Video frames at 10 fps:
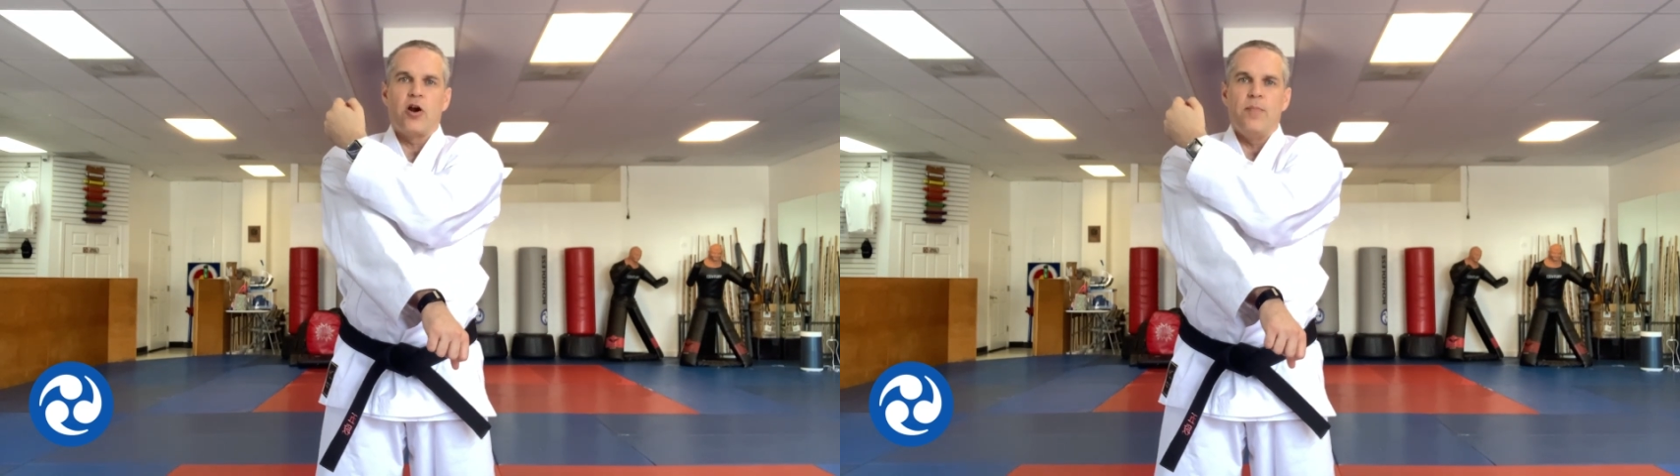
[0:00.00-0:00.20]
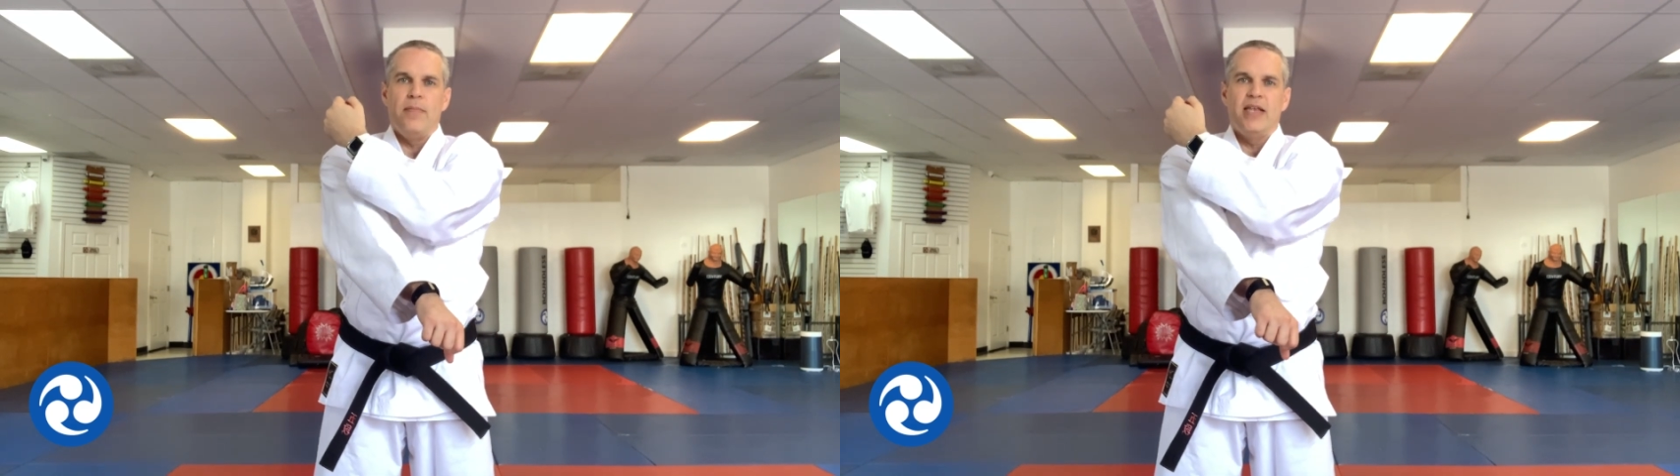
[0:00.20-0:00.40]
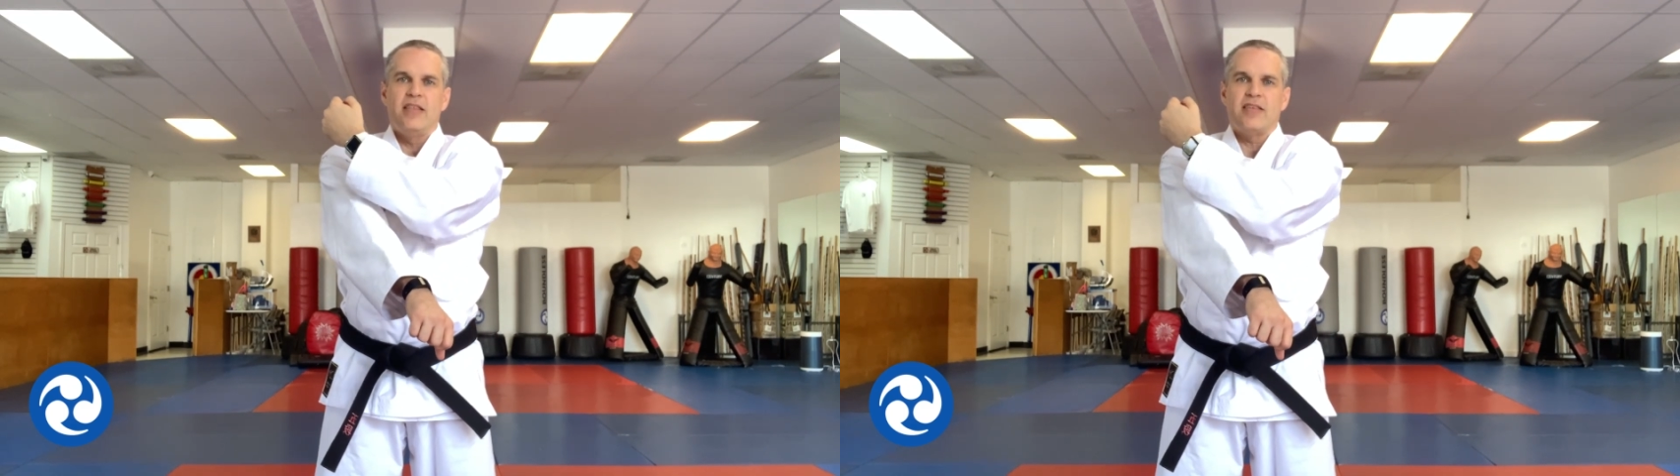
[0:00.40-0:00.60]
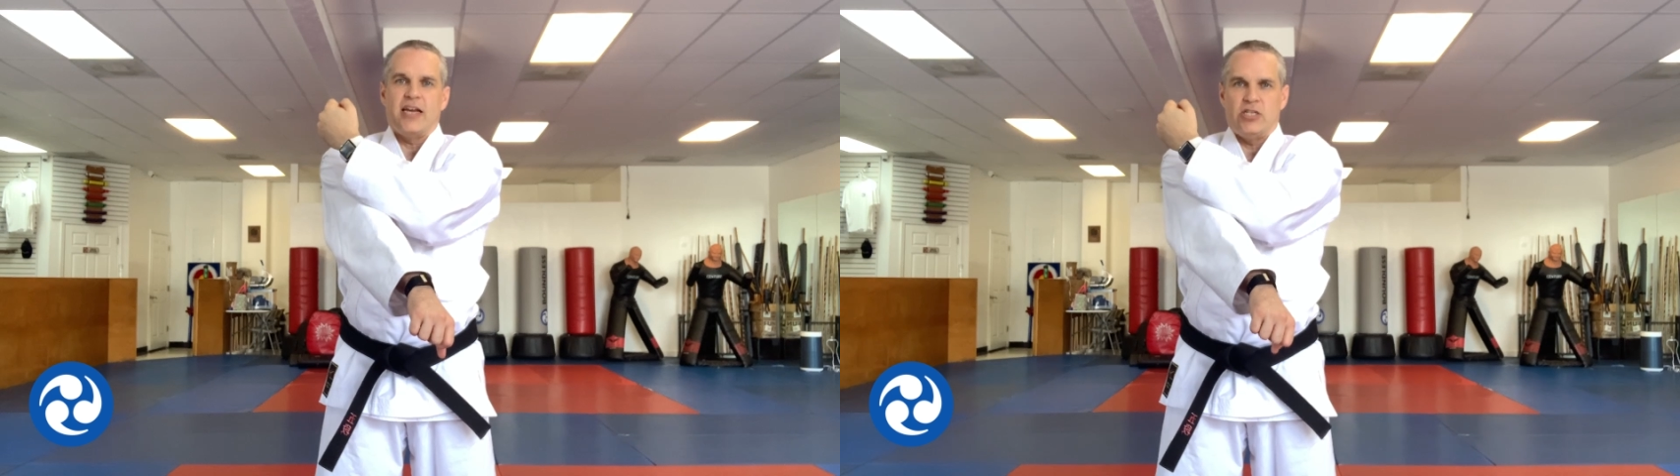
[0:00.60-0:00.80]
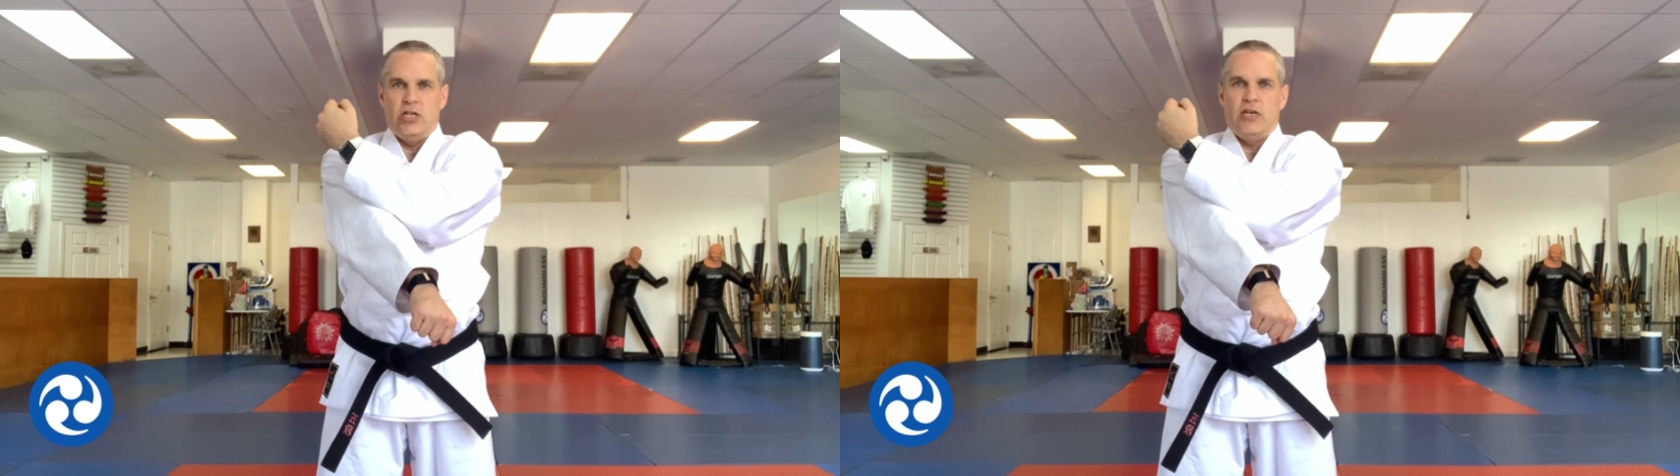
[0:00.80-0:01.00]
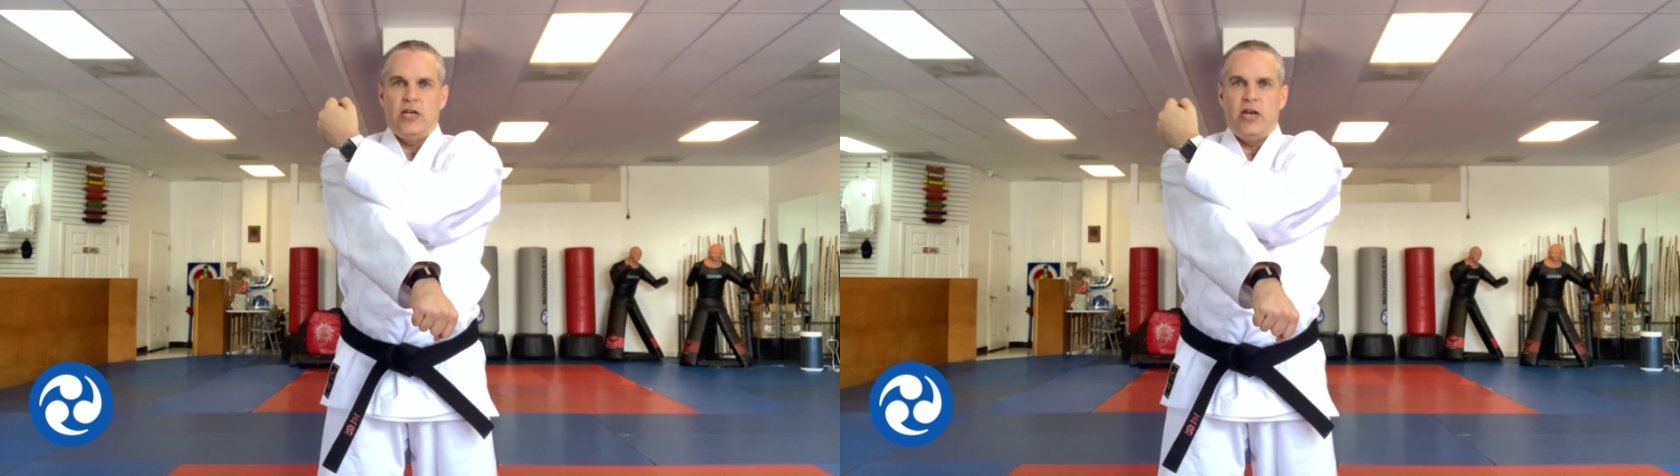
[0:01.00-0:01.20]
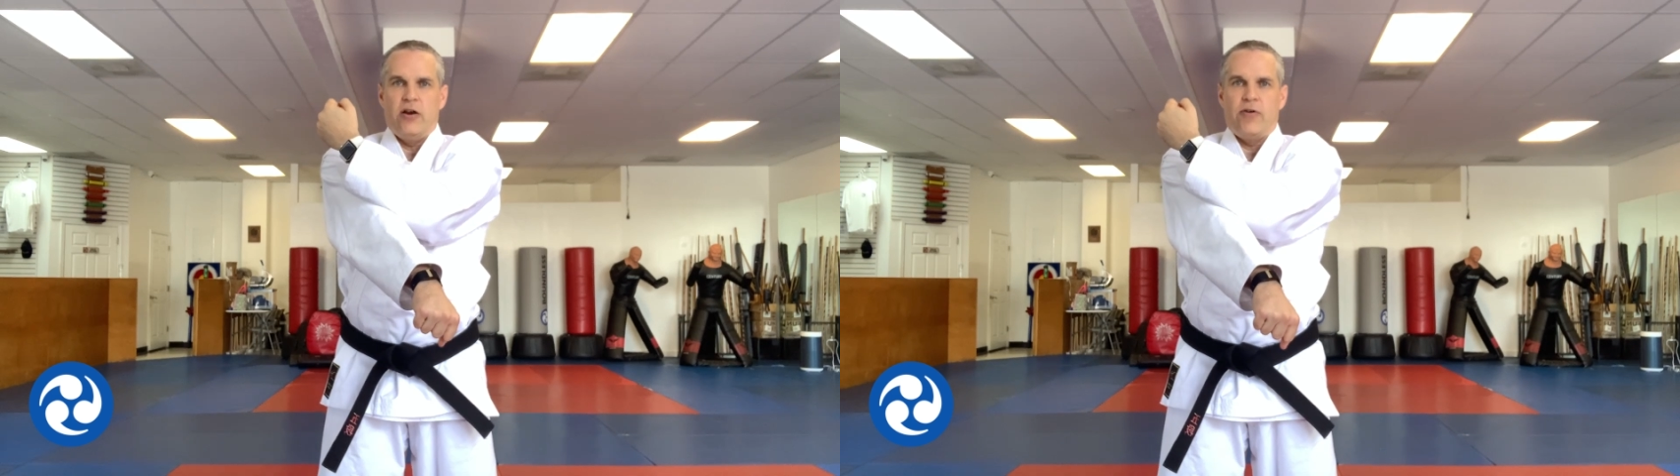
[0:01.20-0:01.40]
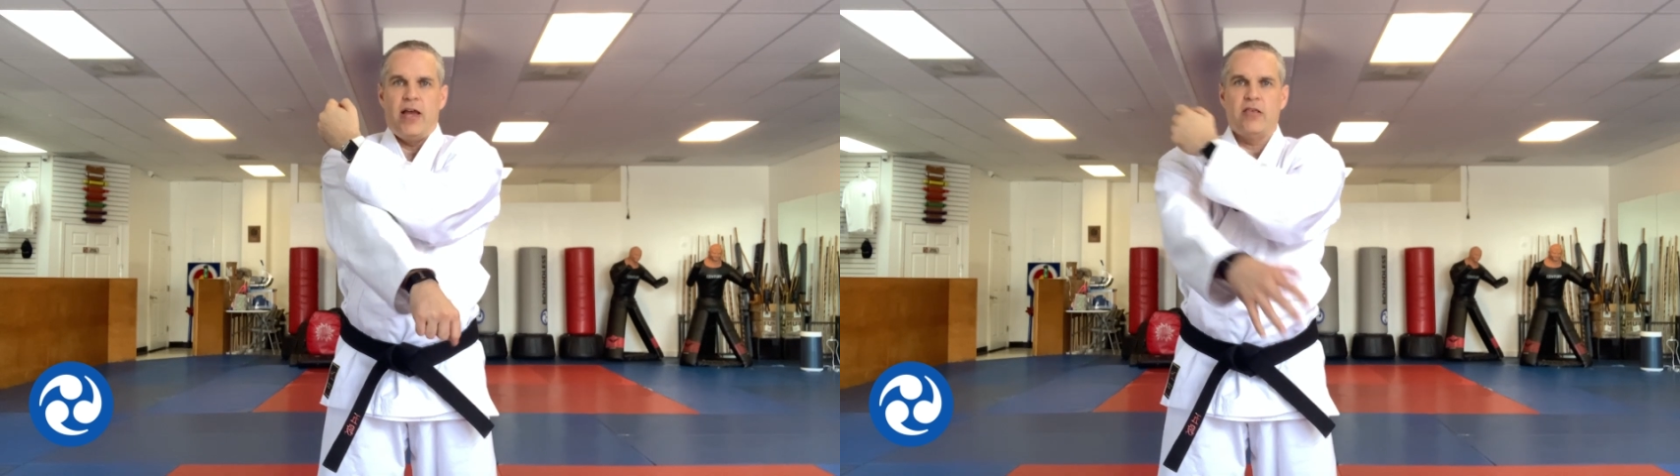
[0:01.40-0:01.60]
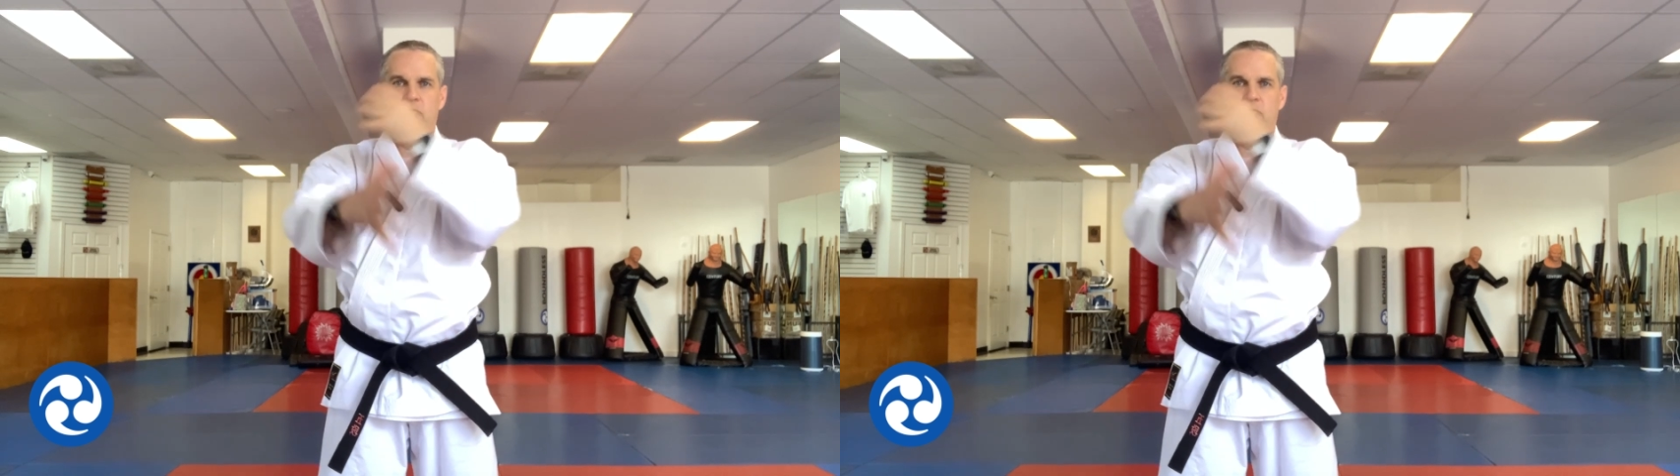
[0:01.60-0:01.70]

our midsection here, right?